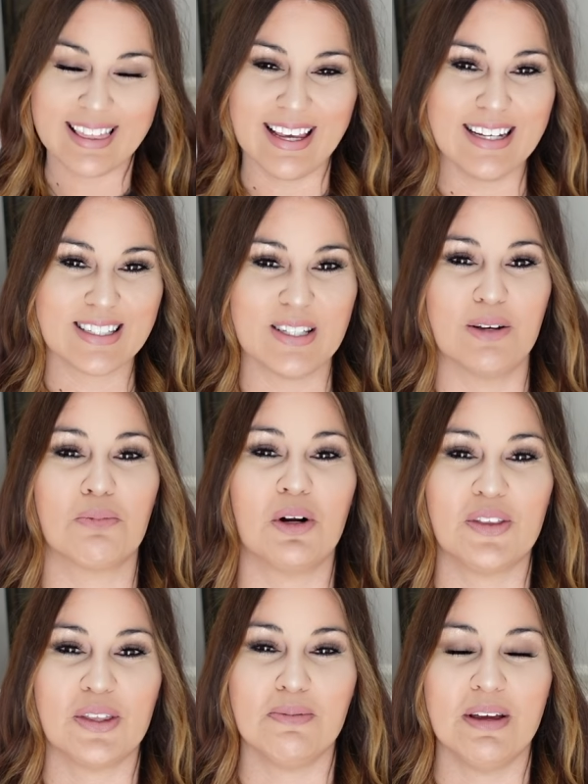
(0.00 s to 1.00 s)
things and
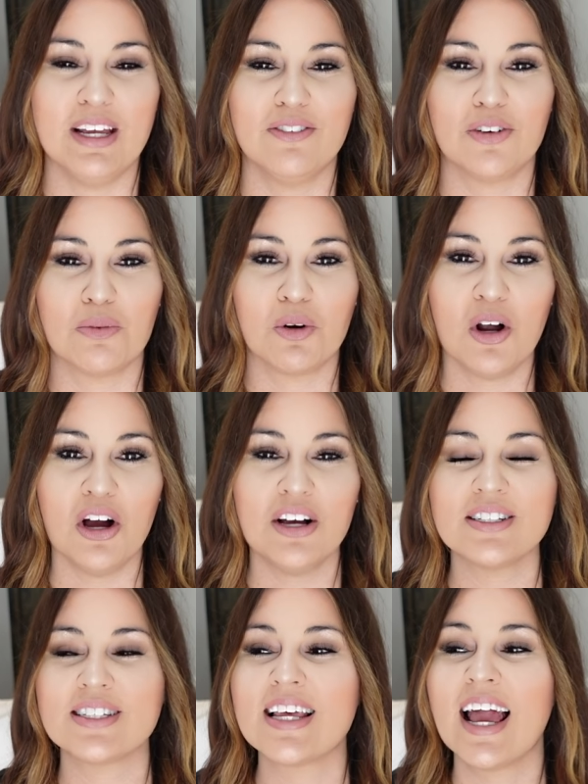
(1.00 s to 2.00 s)
brought them in from
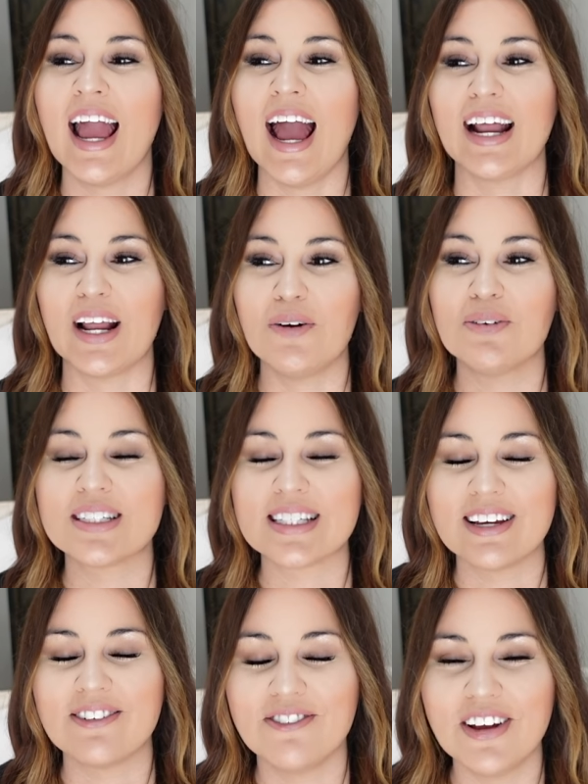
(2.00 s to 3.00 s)
Ross. And I was
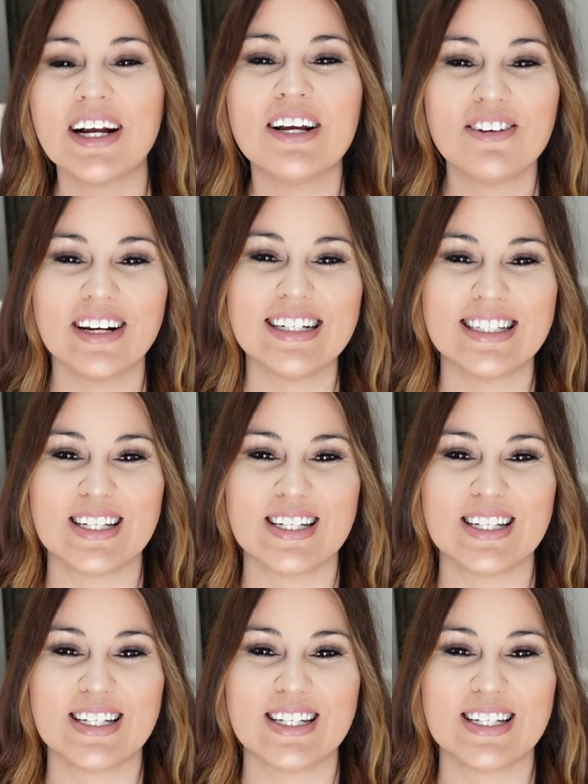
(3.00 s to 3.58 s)
very, very